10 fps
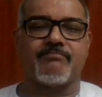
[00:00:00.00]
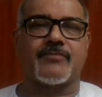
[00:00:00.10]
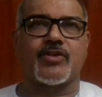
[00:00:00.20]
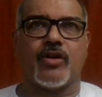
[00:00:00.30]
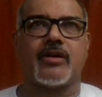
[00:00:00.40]

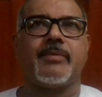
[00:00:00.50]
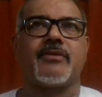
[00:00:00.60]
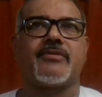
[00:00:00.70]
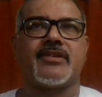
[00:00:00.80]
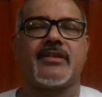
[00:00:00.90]
talk
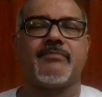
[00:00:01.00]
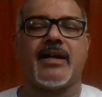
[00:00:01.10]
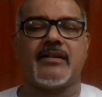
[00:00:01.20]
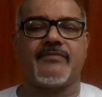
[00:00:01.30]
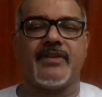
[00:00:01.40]
about Richard
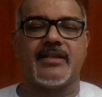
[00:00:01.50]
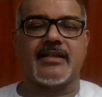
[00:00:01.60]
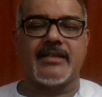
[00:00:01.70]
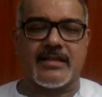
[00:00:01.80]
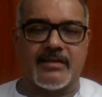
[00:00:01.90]
Barnfield
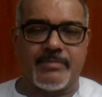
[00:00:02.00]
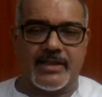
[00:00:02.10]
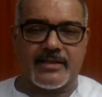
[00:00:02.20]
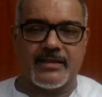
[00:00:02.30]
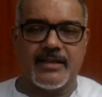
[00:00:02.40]
a little
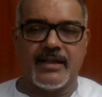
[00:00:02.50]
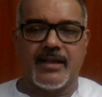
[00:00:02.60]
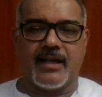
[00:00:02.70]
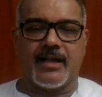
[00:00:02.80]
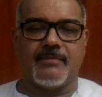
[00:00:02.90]
bit
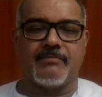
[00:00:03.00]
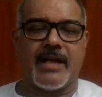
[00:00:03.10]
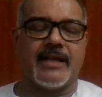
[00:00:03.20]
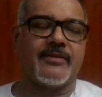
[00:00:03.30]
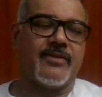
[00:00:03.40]

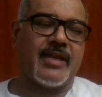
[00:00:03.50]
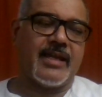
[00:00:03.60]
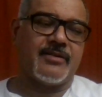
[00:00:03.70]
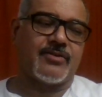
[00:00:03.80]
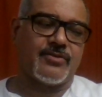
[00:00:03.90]
and
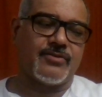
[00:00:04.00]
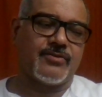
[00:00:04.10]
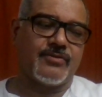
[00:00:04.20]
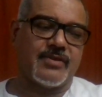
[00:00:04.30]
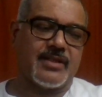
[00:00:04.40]
then
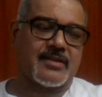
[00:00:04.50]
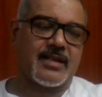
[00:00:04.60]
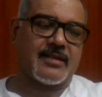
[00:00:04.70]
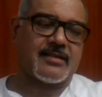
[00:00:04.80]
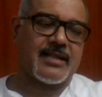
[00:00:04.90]
to
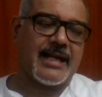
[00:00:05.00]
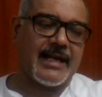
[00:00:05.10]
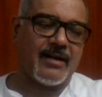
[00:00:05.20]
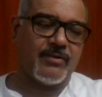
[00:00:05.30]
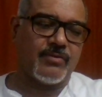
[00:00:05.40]
discuss
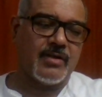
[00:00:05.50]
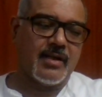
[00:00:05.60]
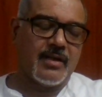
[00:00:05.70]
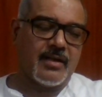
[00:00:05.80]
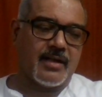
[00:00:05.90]
how,
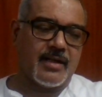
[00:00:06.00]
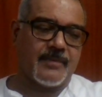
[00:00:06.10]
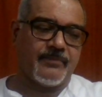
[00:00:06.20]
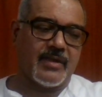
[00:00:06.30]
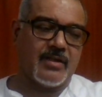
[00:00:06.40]

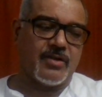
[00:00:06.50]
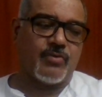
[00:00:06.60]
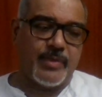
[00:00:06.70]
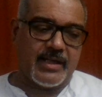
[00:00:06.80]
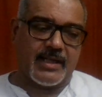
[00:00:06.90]
you know,
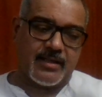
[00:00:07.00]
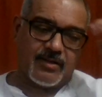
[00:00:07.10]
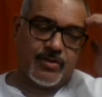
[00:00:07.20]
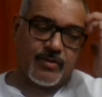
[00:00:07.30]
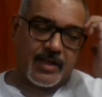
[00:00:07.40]
we
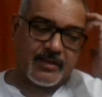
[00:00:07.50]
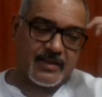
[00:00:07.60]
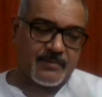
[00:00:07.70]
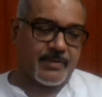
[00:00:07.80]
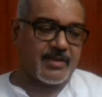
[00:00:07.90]
can look at
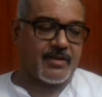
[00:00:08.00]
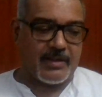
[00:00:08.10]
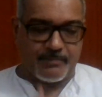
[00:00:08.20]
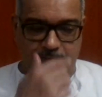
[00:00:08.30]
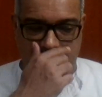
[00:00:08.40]
this
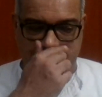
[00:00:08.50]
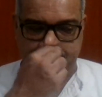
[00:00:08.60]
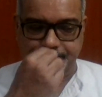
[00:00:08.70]
particular poem.